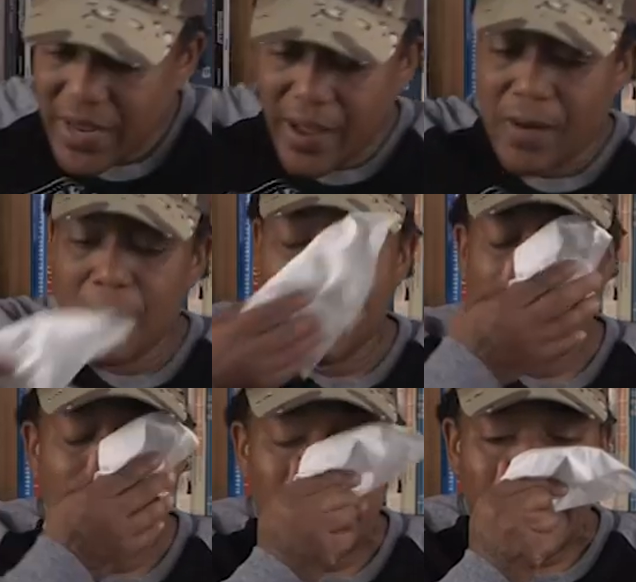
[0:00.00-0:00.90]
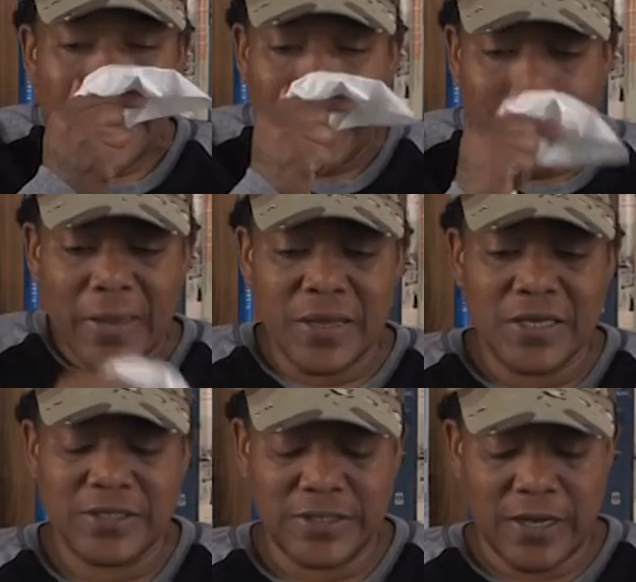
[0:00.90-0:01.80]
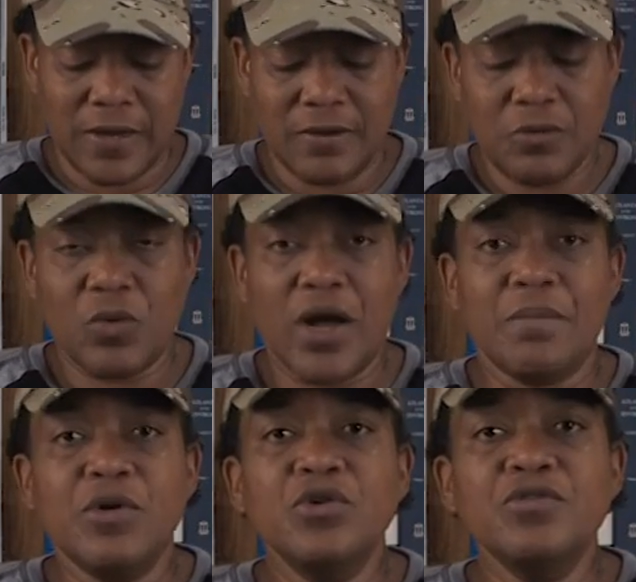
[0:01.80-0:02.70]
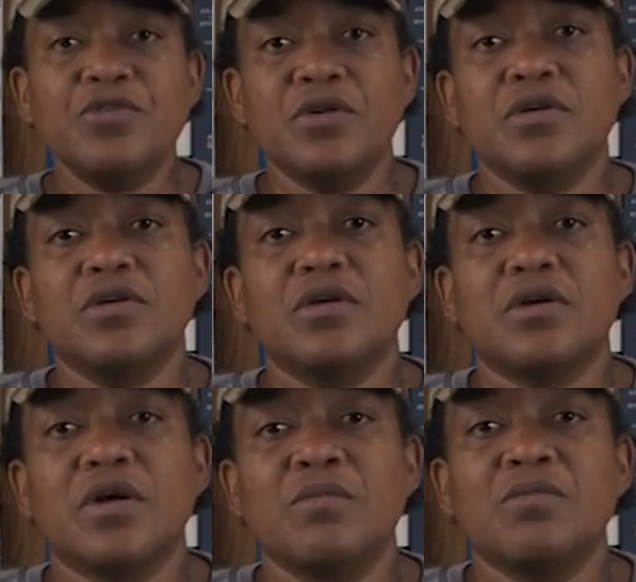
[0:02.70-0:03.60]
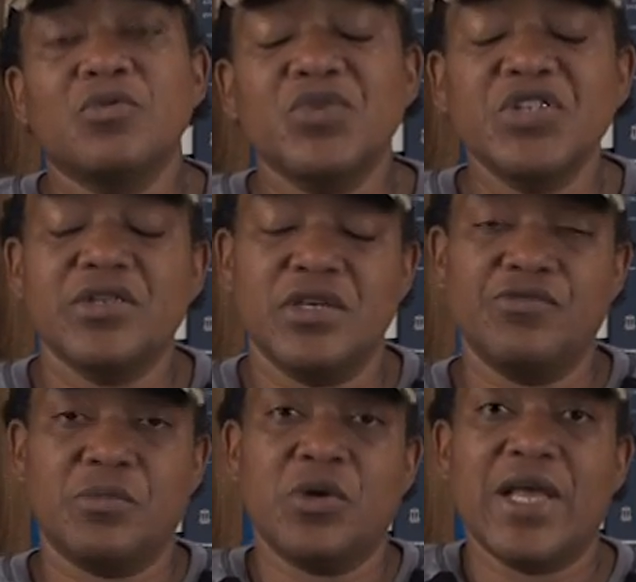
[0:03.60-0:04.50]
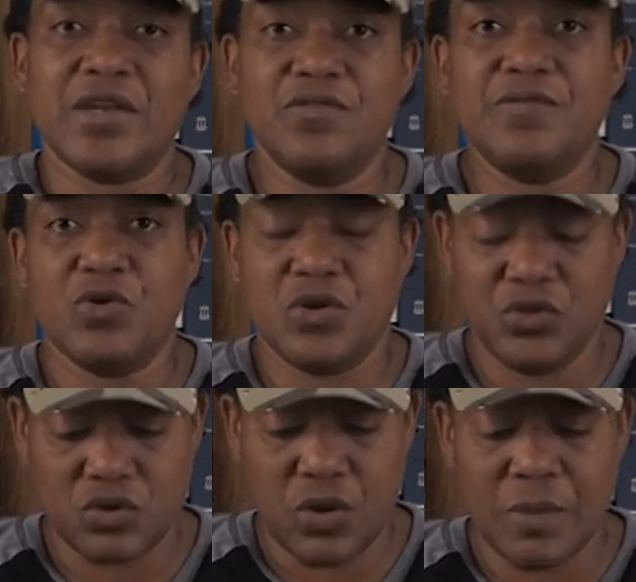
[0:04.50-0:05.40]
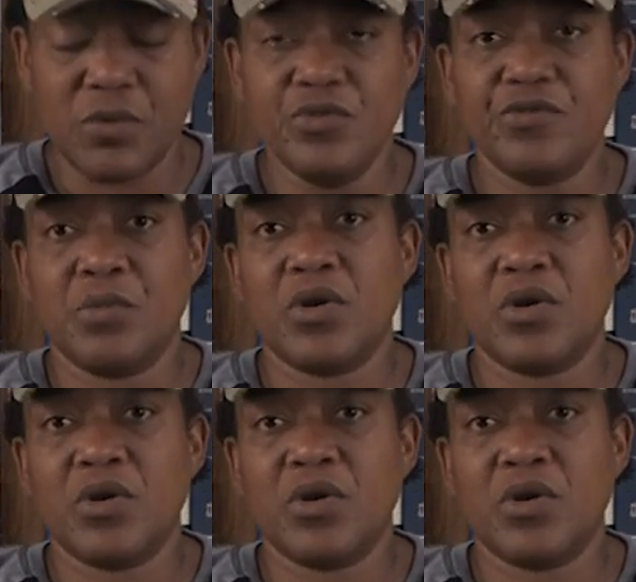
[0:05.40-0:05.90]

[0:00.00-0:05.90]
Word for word: now is, well, I'm originally from Orlando, Florida, so I moved from